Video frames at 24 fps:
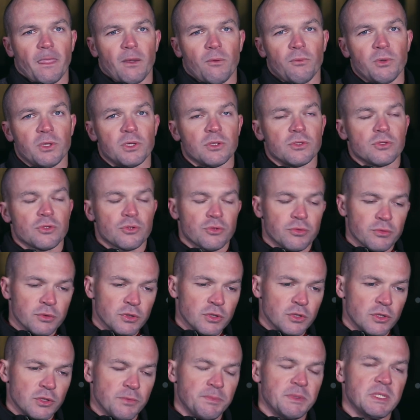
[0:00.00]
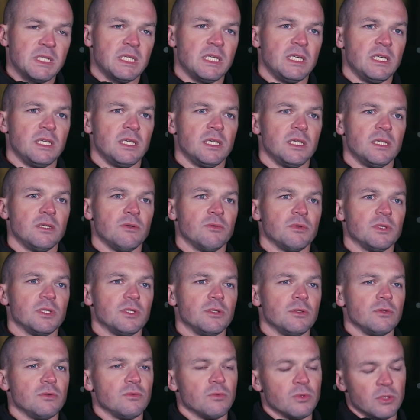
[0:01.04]
with his troops, he would
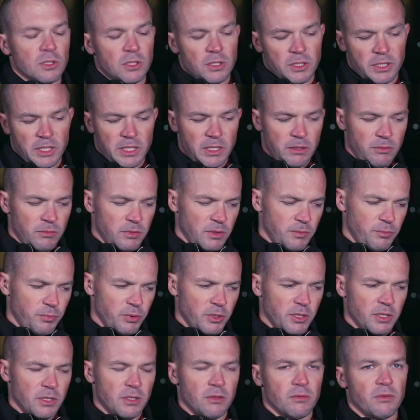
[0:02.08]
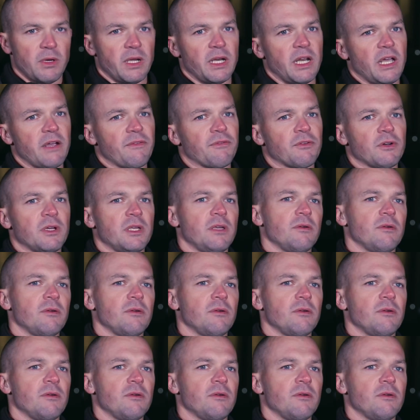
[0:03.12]
do work, he would put in the right effort,